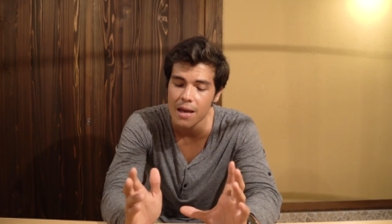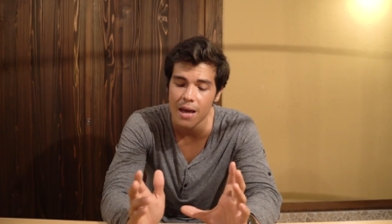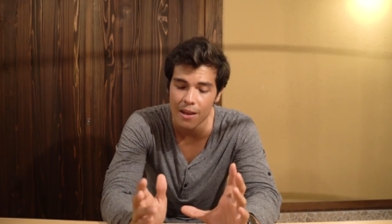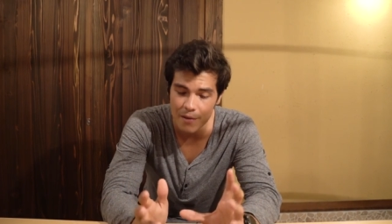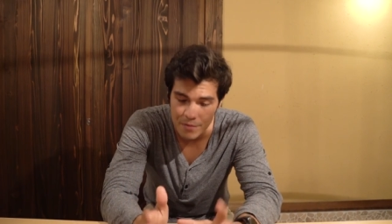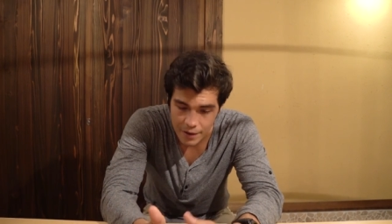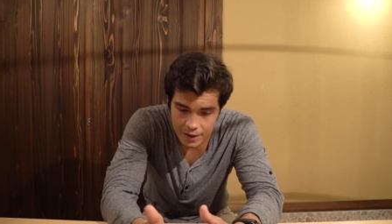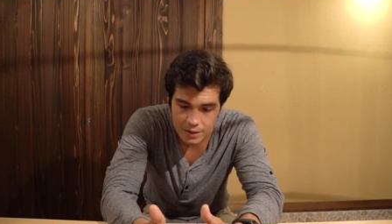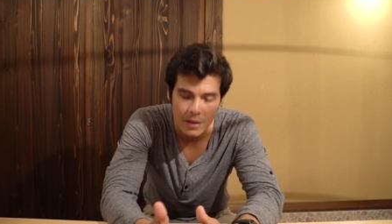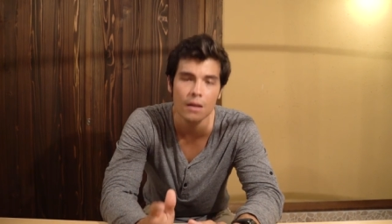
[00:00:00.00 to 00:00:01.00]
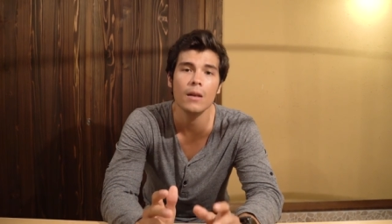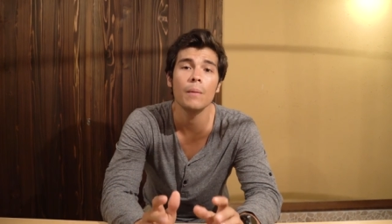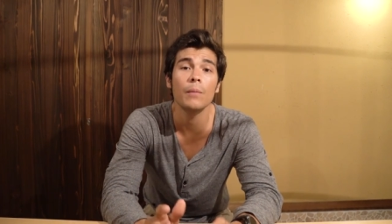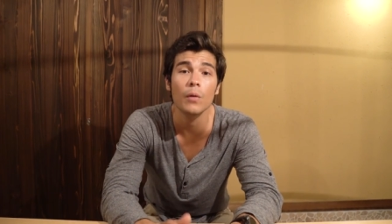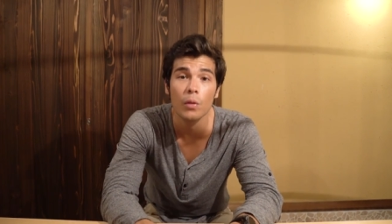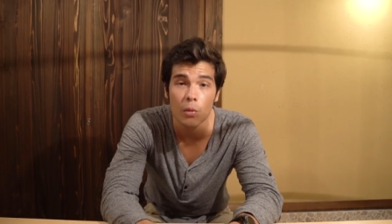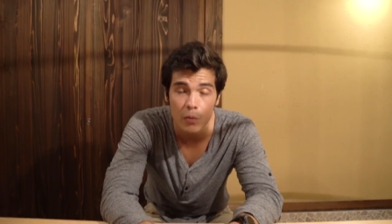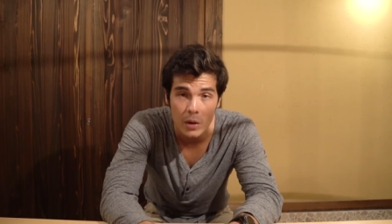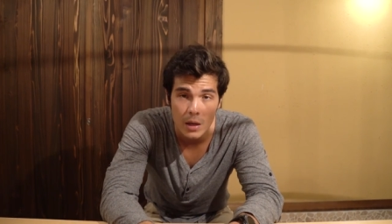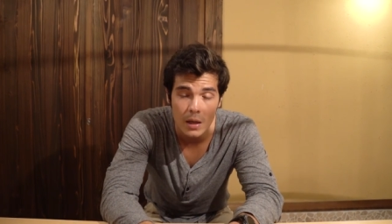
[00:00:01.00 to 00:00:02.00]
And then finally, number
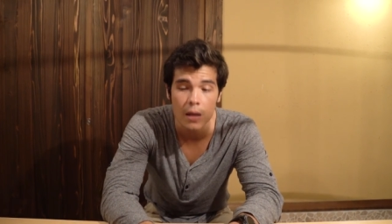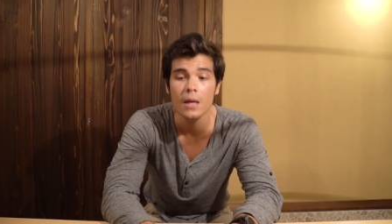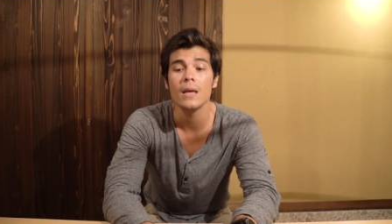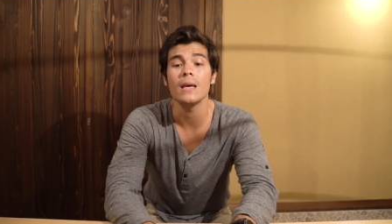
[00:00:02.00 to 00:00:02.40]
three,